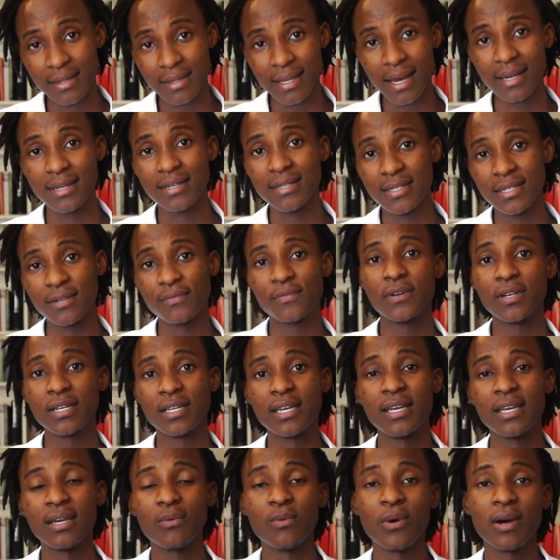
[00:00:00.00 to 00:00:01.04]
that different
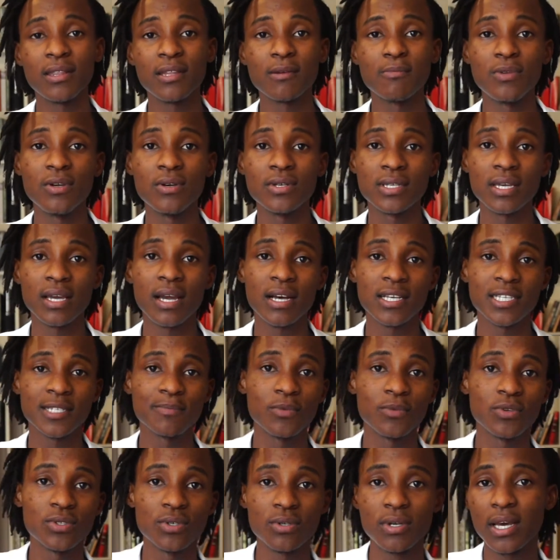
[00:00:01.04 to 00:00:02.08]
key where the music has
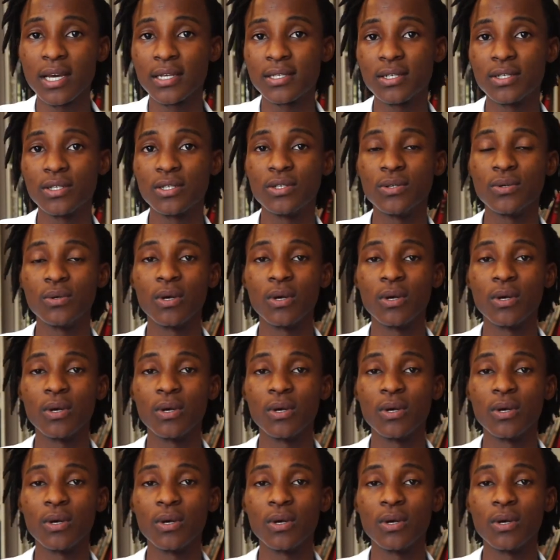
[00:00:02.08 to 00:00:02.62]
modulated to.